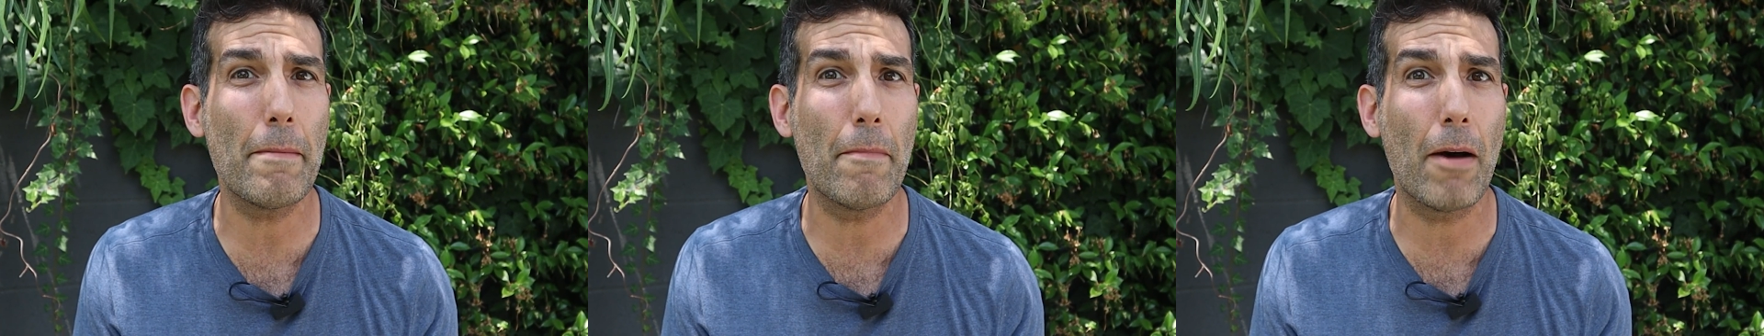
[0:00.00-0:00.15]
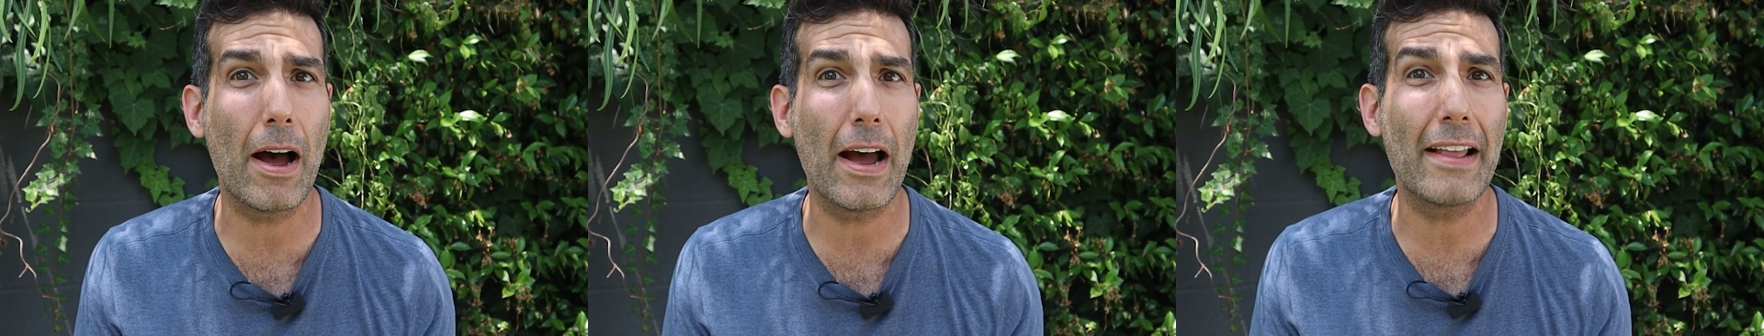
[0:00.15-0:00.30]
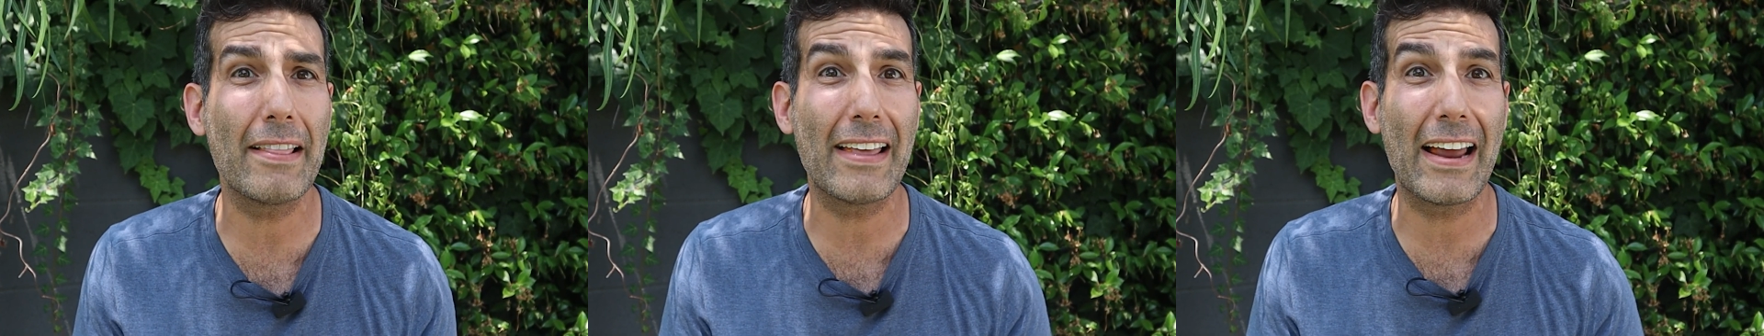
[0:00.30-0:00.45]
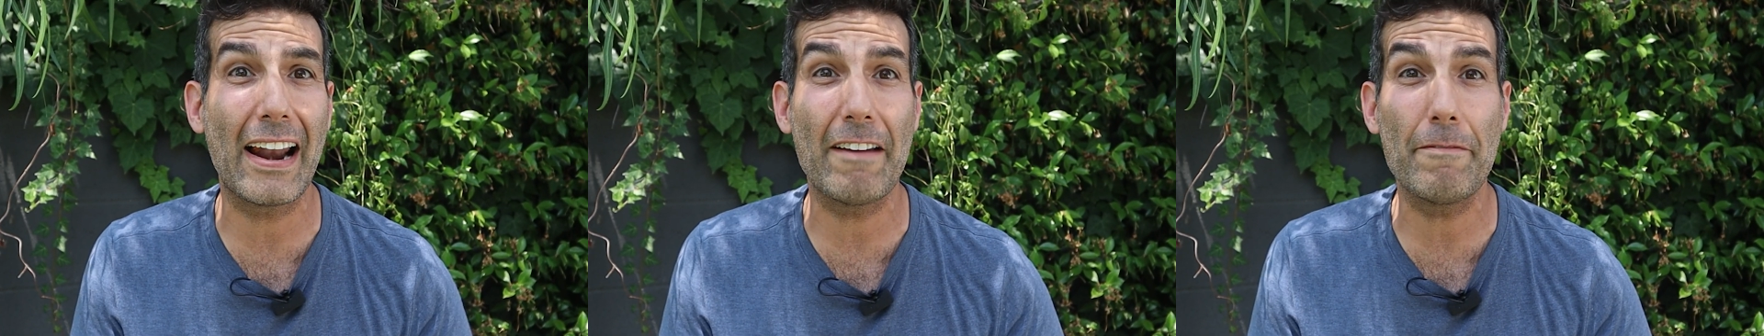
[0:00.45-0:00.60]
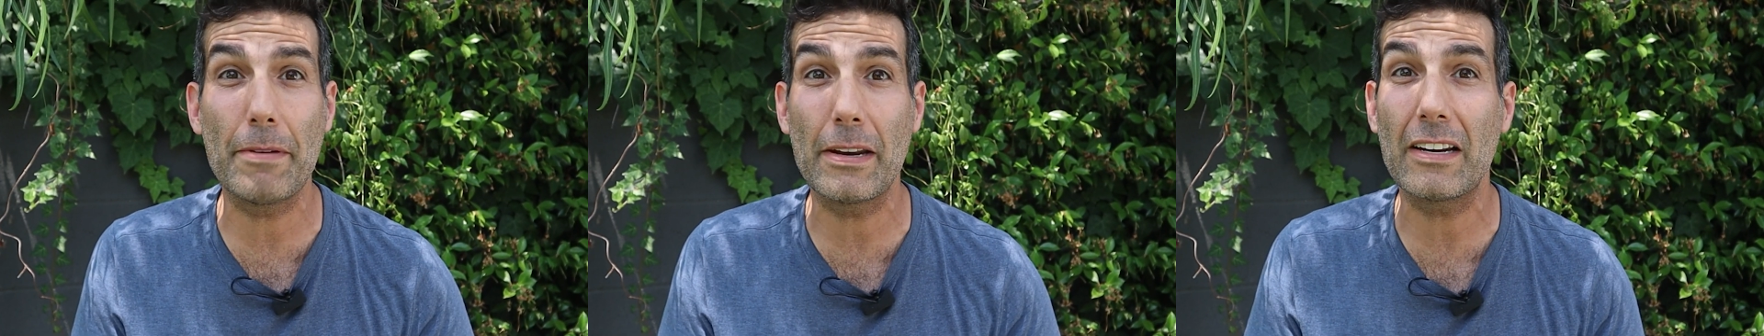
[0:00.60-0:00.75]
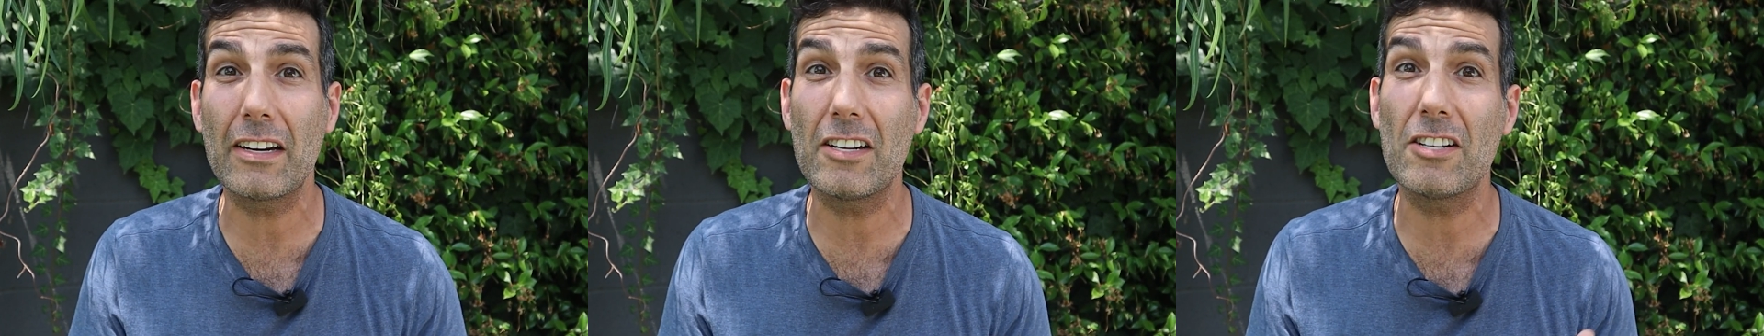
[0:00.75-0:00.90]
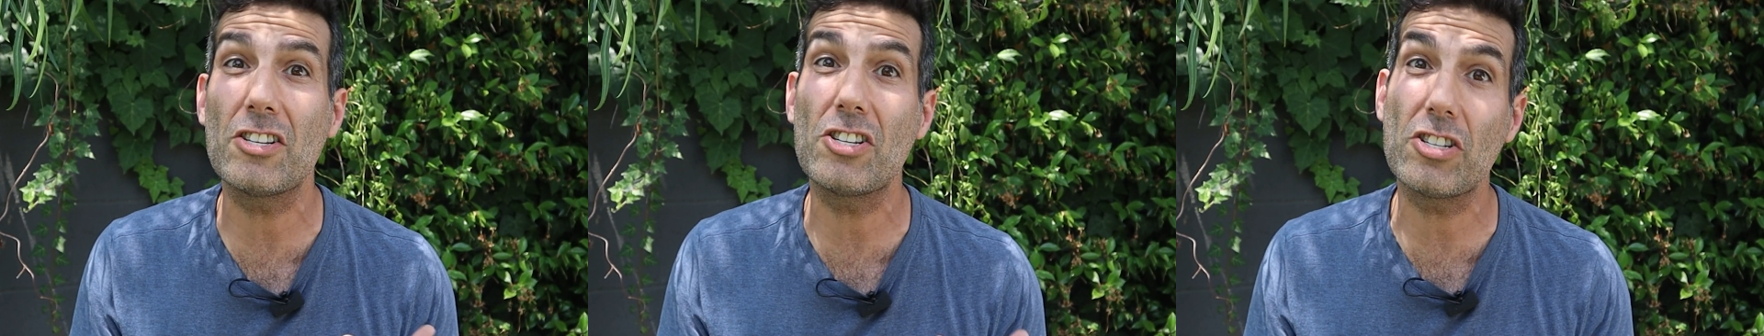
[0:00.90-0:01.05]
mind that have
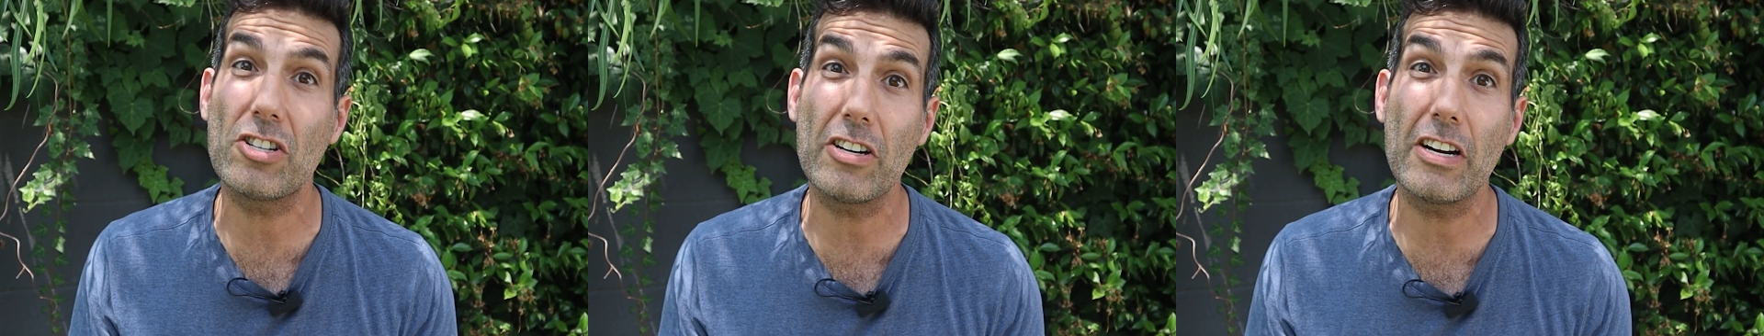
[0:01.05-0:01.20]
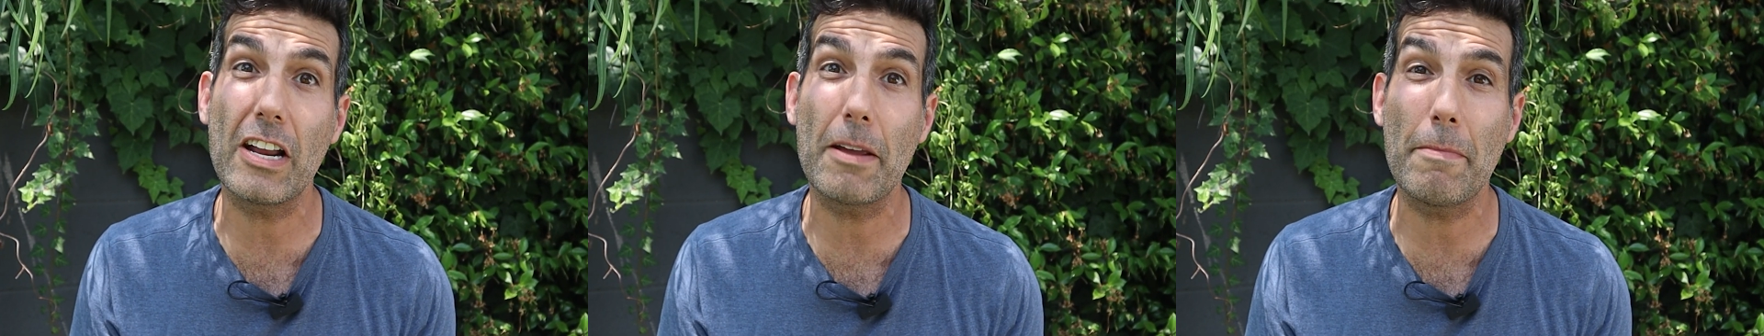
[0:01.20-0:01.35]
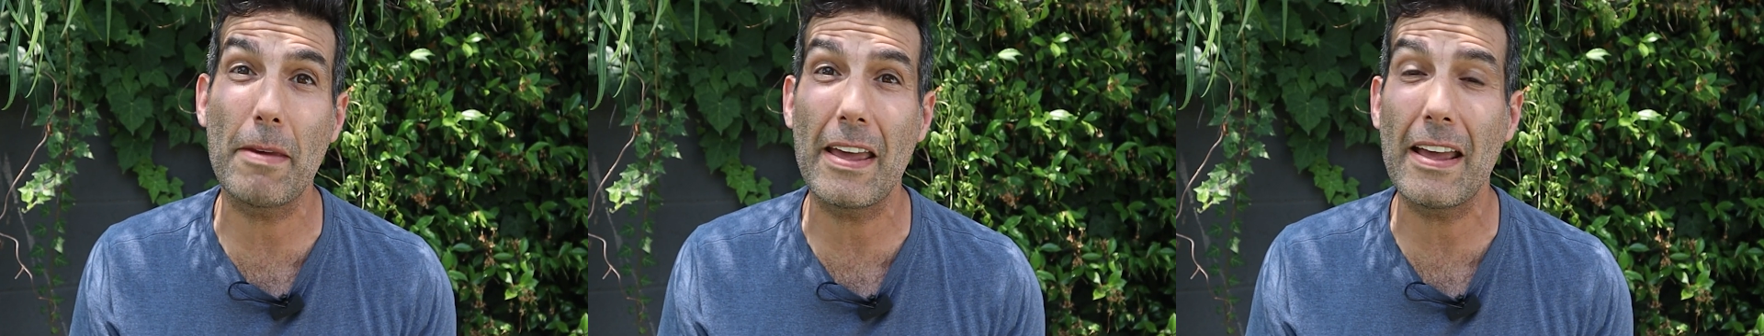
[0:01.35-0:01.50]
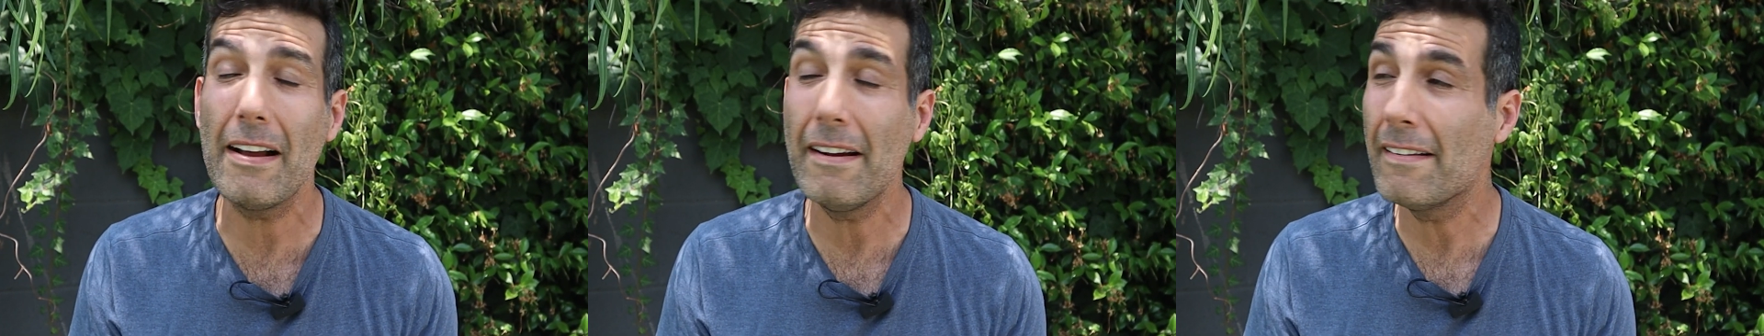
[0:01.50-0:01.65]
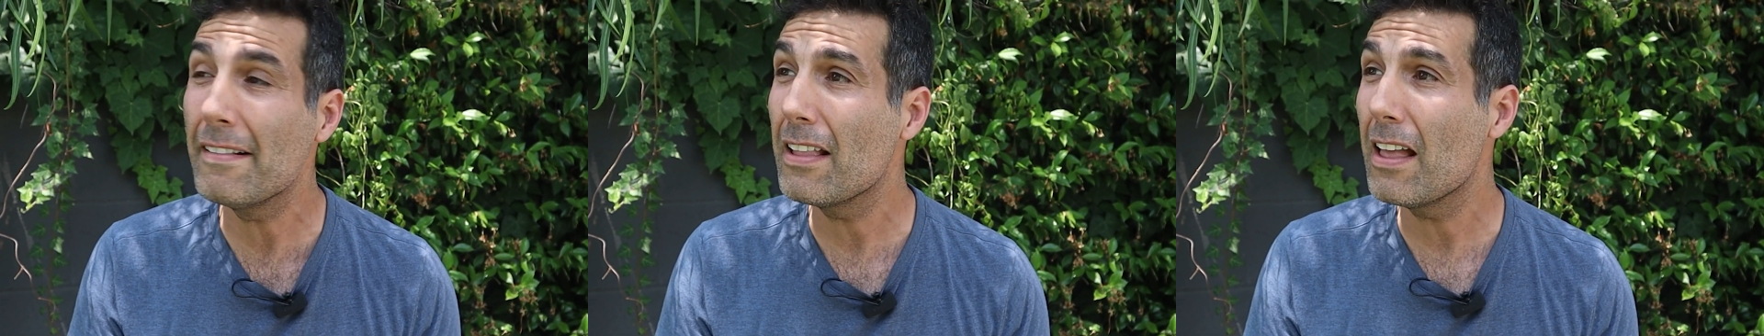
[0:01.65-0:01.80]
been concerning me